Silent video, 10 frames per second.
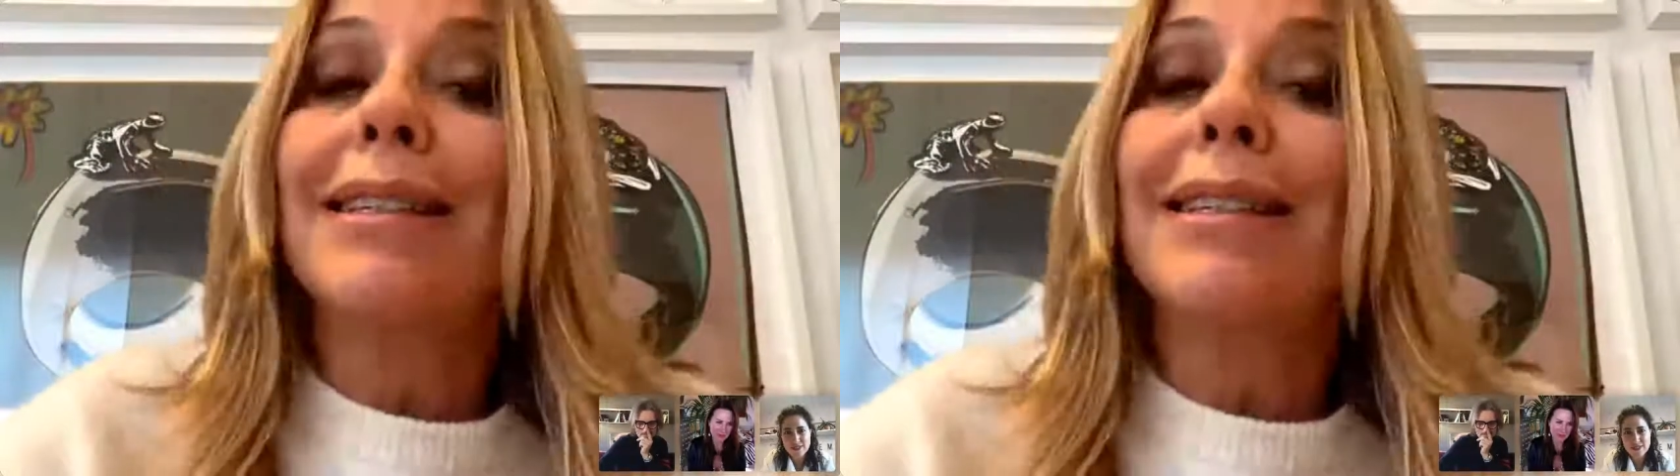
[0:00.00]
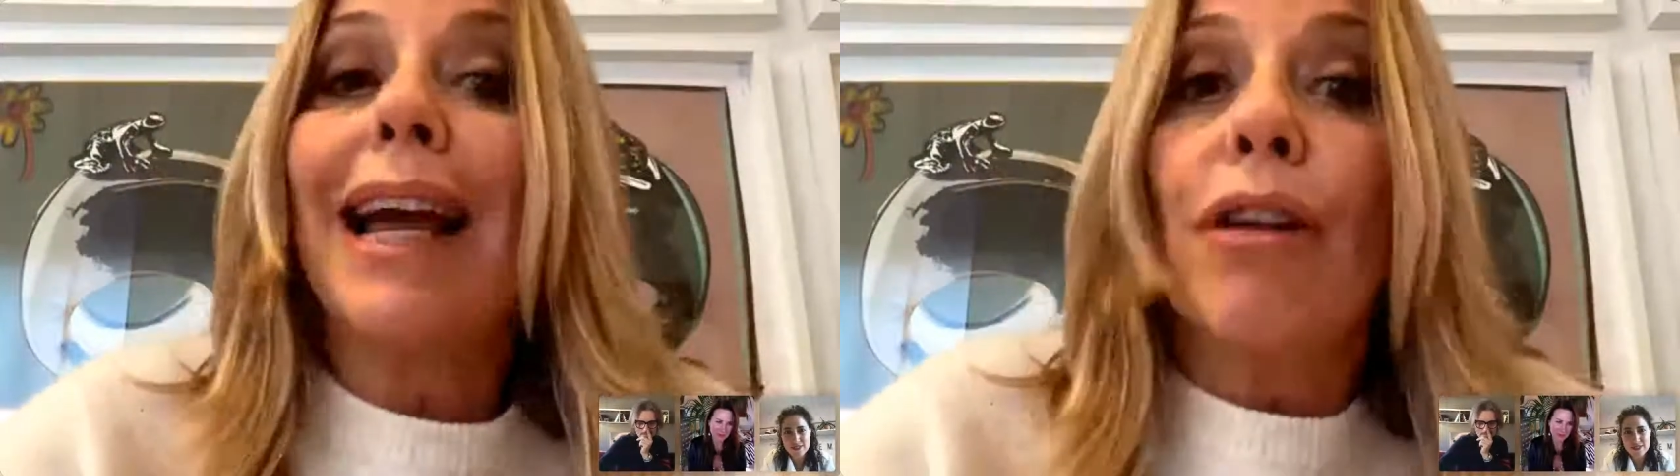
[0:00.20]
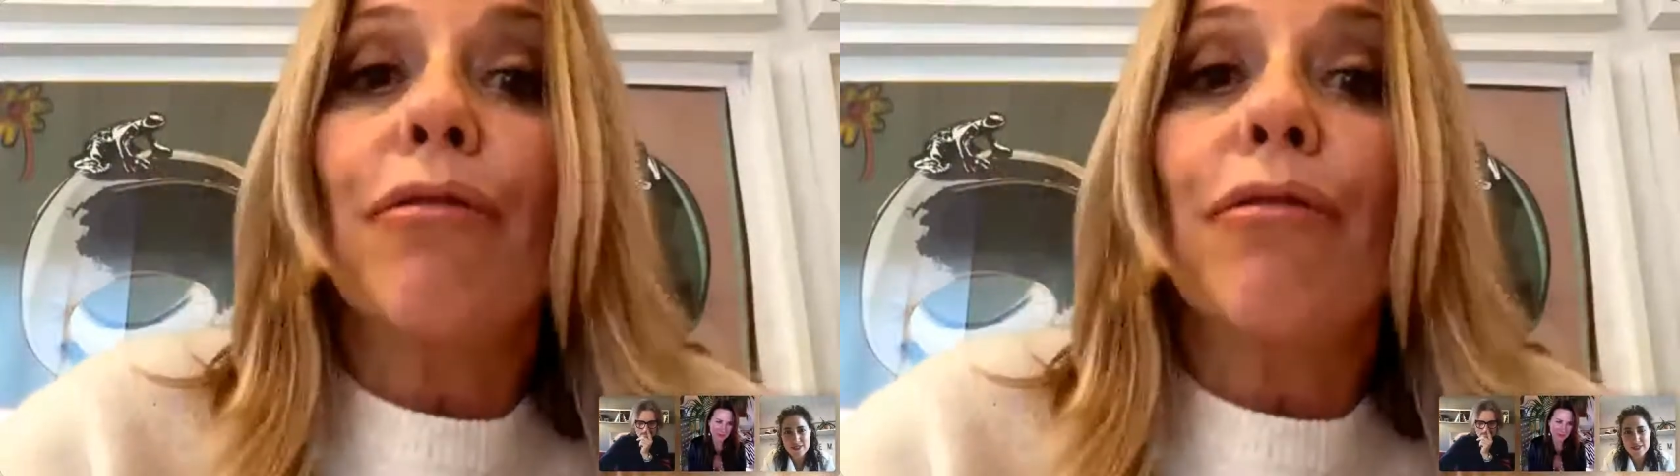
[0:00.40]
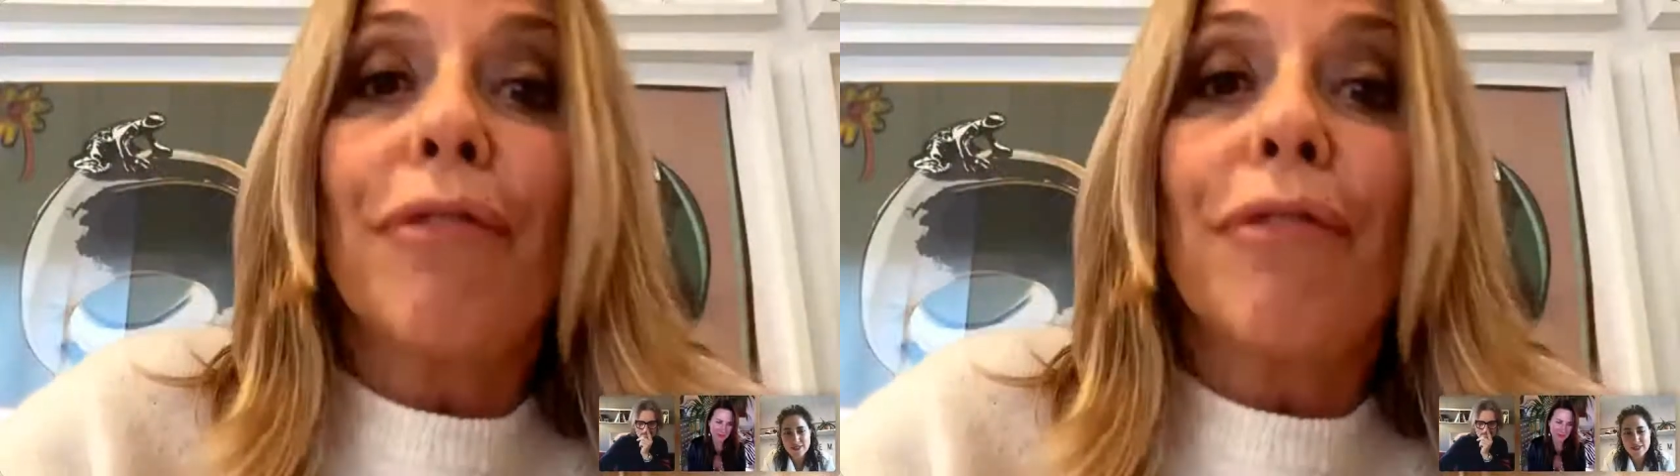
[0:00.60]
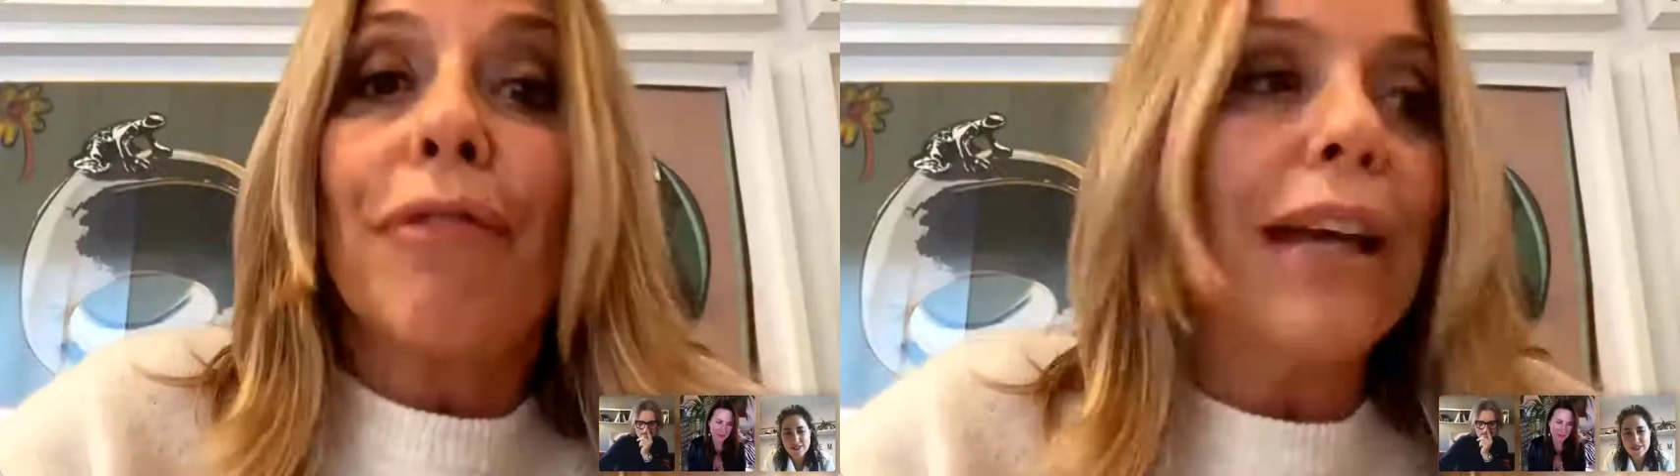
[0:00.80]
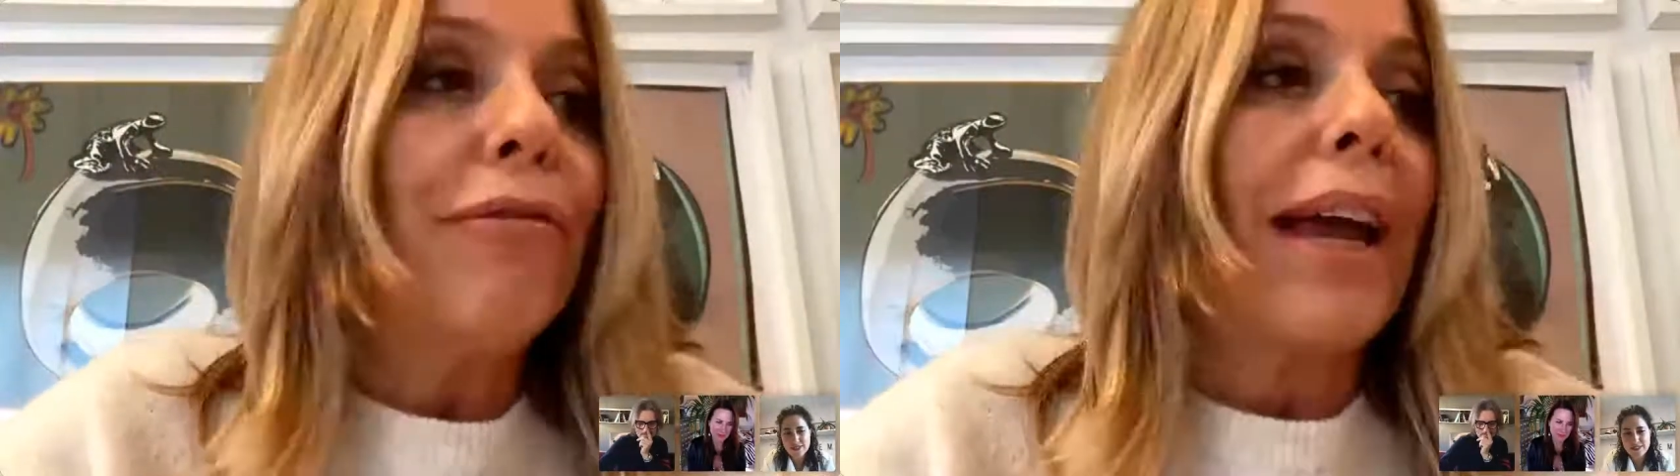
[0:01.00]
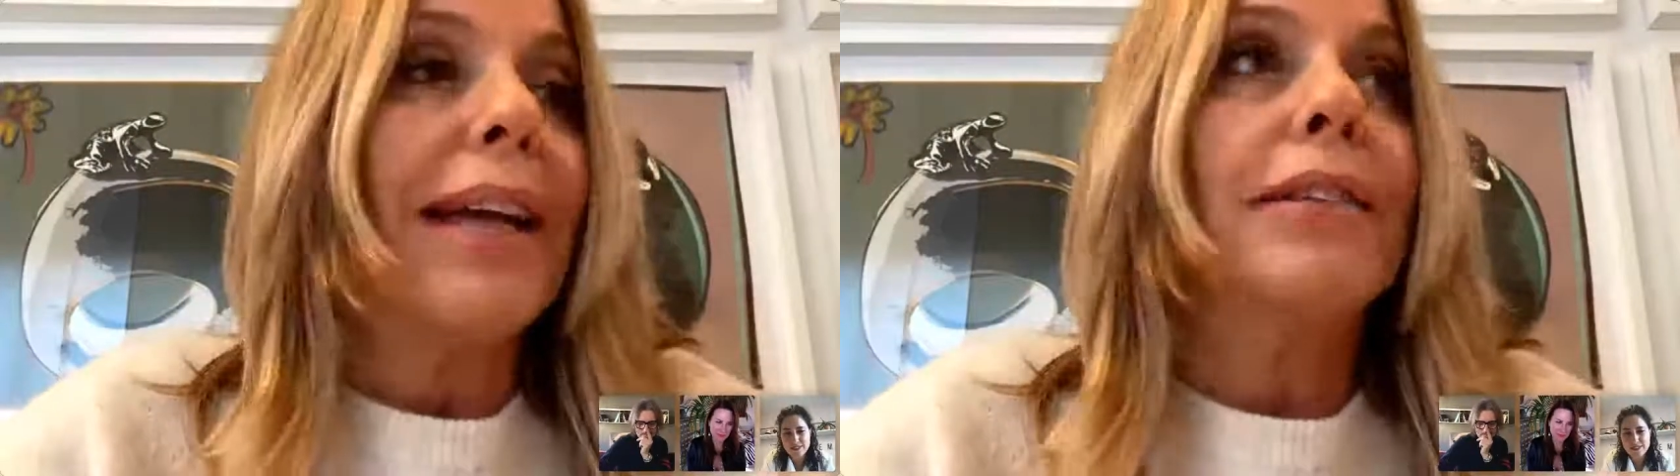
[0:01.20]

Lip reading: my style of life,